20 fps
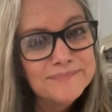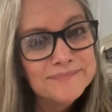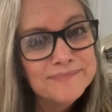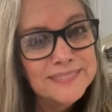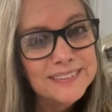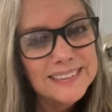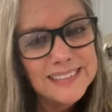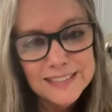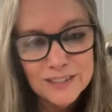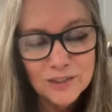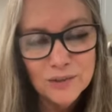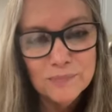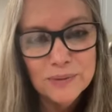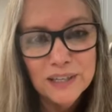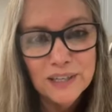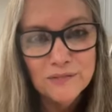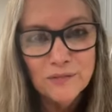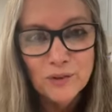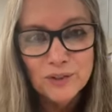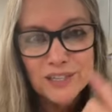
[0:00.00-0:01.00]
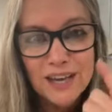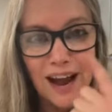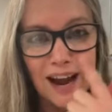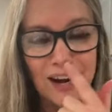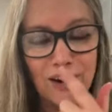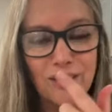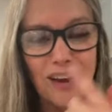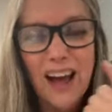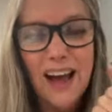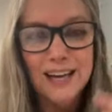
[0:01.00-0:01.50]
these little pitiful
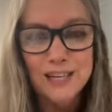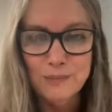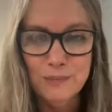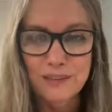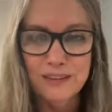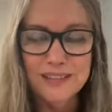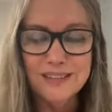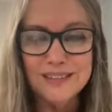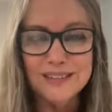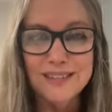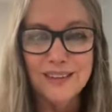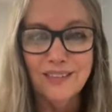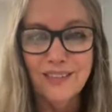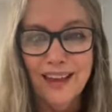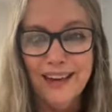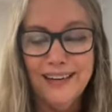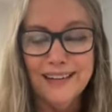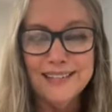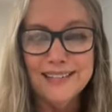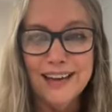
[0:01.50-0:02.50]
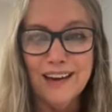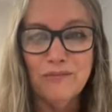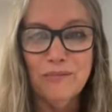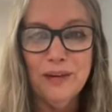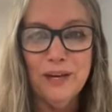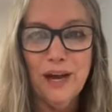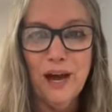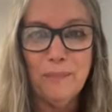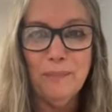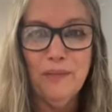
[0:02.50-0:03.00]
tired eyes, but this is the latest I've been
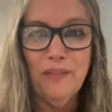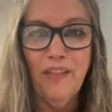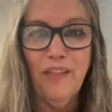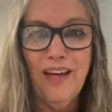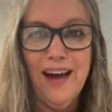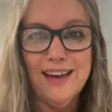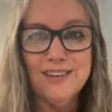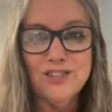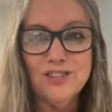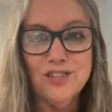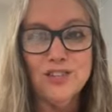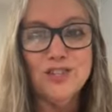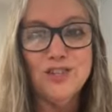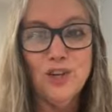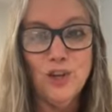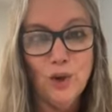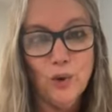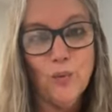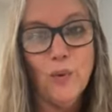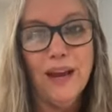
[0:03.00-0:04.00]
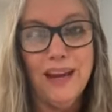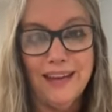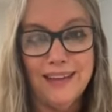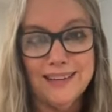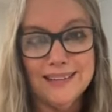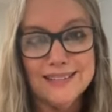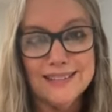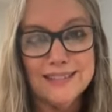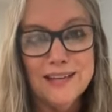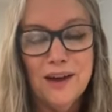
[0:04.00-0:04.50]
up in the last 2
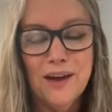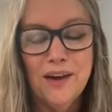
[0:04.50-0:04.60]
weeks.